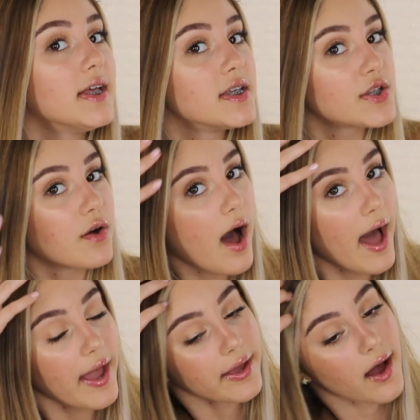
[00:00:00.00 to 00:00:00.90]
So
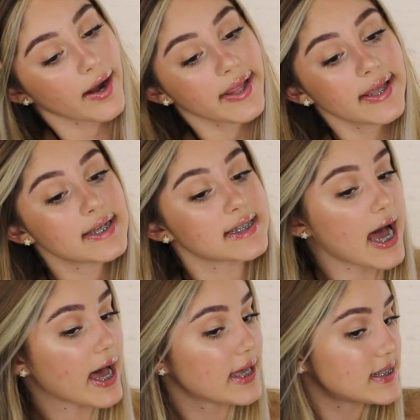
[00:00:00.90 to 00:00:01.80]
I got it
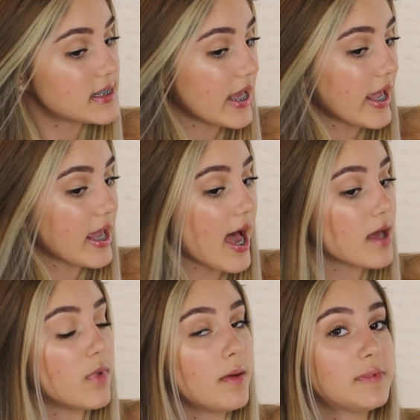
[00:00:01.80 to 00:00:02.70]
dyed today.
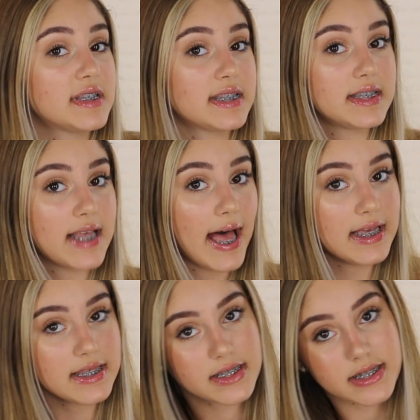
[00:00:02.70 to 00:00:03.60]
I'm
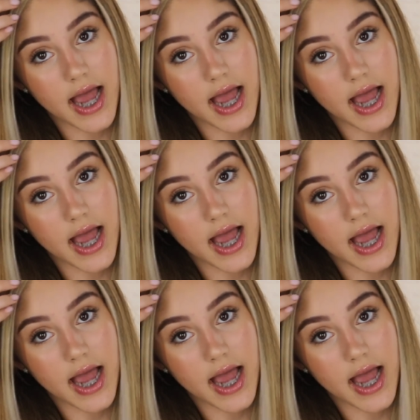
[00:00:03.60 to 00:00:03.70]
obsessed.